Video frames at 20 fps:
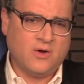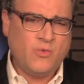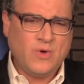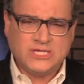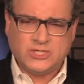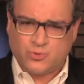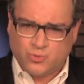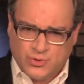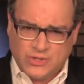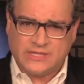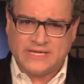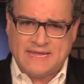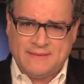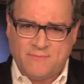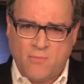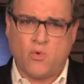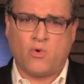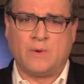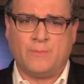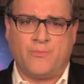What's really
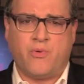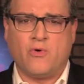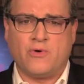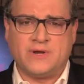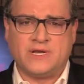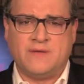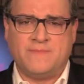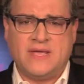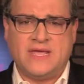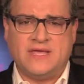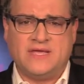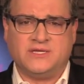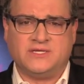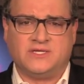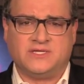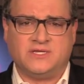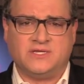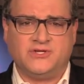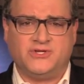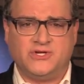more important to me
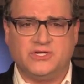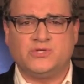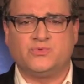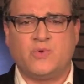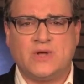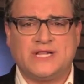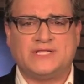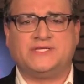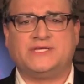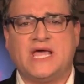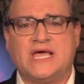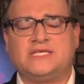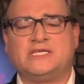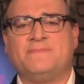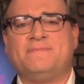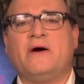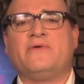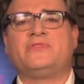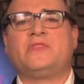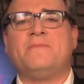is just what it says
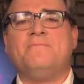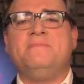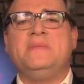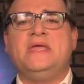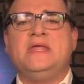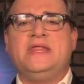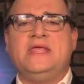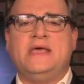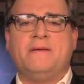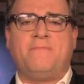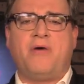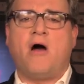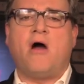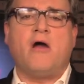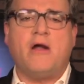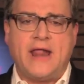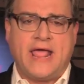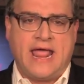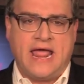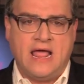about the media
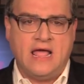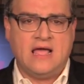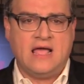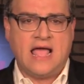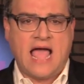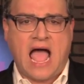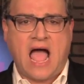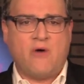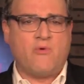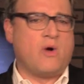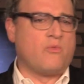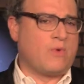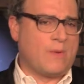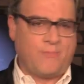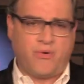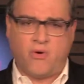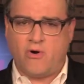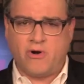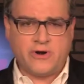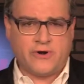party. How a
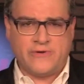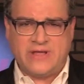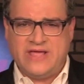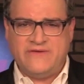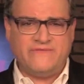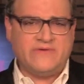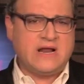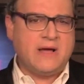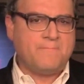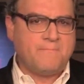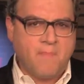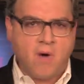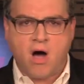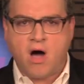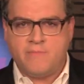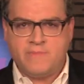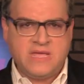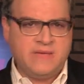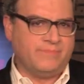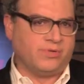reporter, even a
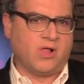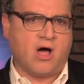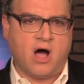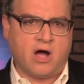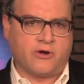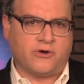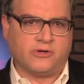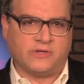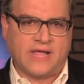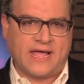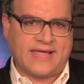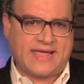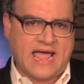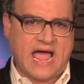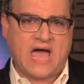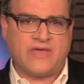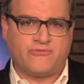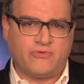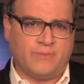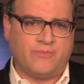mommy blogger like
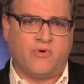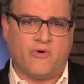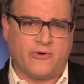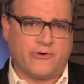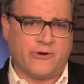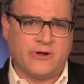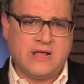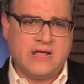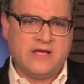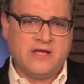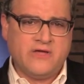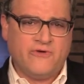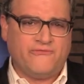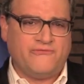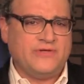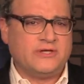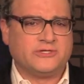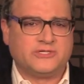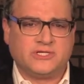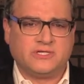Catherine Porter,
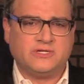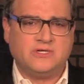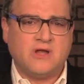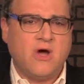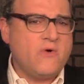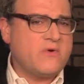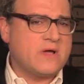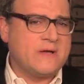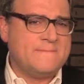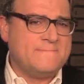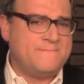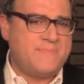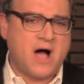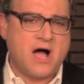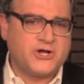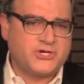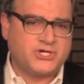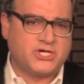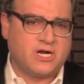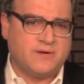feels no
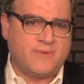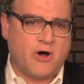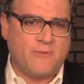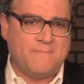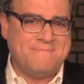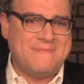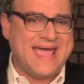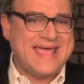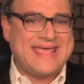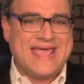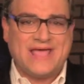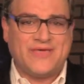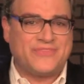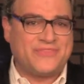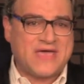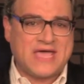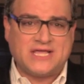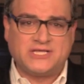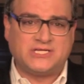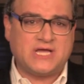compunction about making
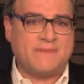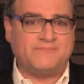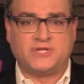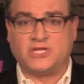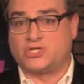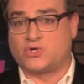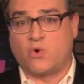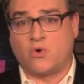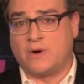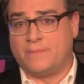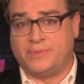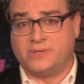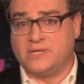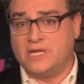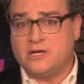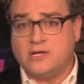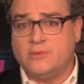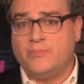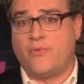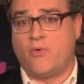things up to score a
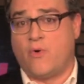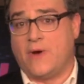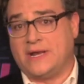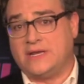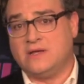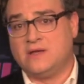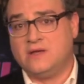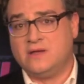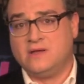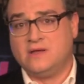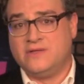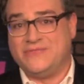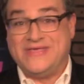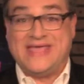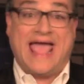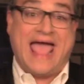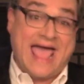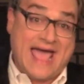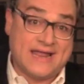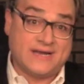political point.
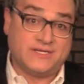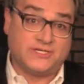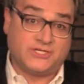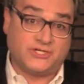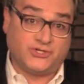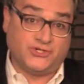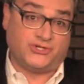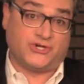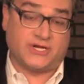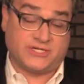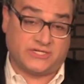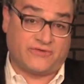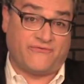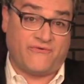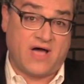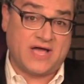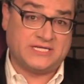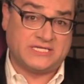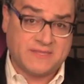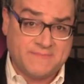The ends
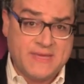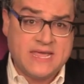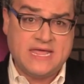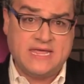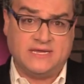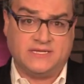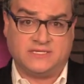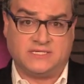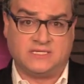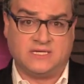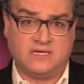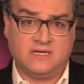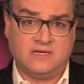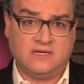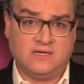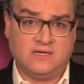justifies the means.